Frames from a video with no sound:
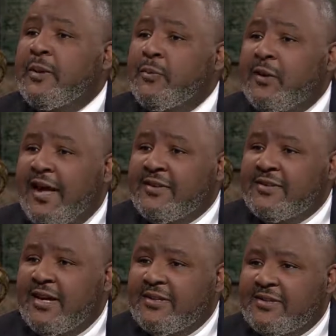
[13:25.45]
people with
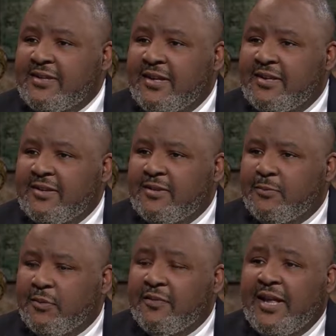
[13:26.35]
assets and the
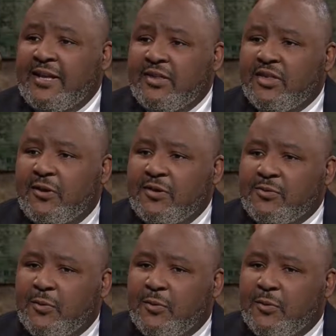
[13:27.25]
prevailing thought is,